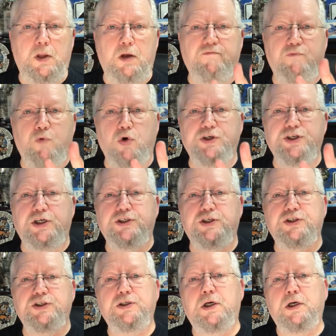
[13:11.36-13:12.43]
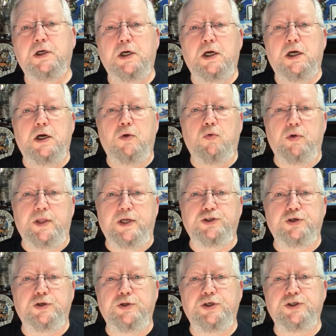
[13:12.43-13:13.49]
4 judges. When they
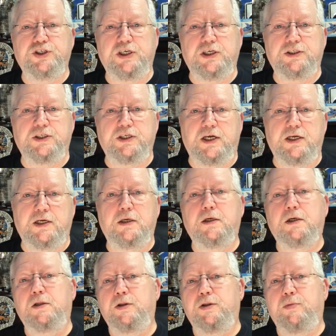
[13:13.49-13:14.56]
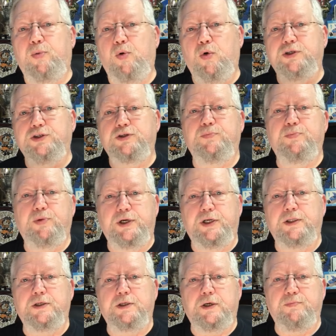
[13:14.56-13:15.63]
turn their sheets in, the points are put
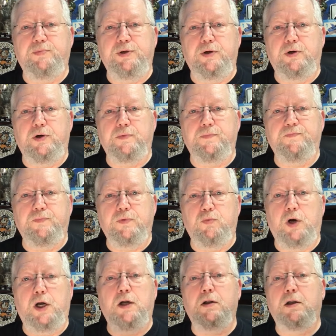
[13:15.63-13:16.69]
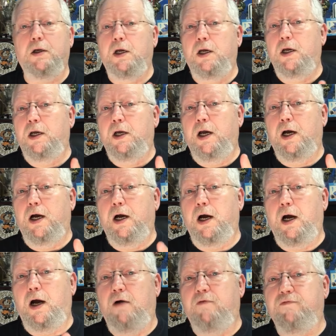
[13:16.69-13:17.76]
in the computer. Well,
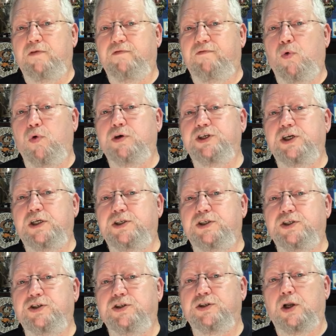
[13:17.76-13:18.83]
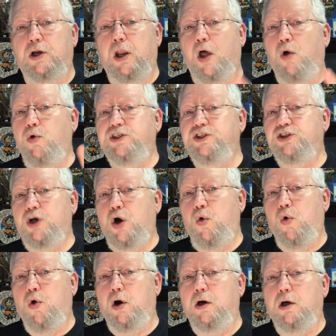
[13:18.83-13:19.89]
of the 4 judges, the lowest
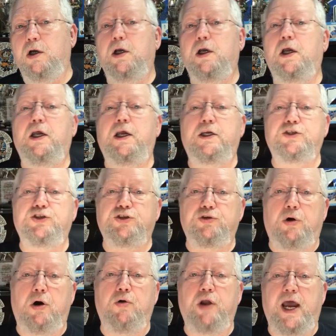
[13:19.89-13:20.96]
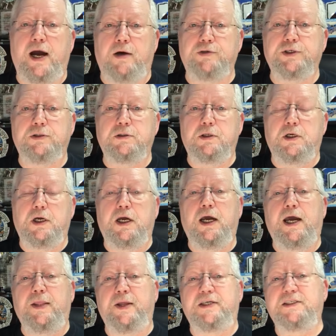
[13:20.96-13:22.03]
score is thrown out,
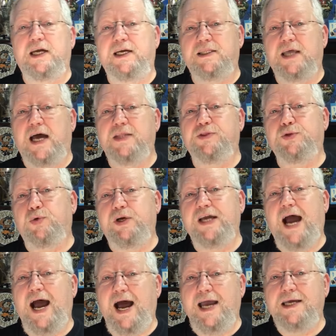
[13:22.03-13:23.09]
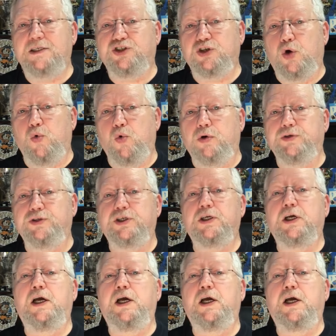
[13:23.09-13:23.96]
and they take the 3 highest scores,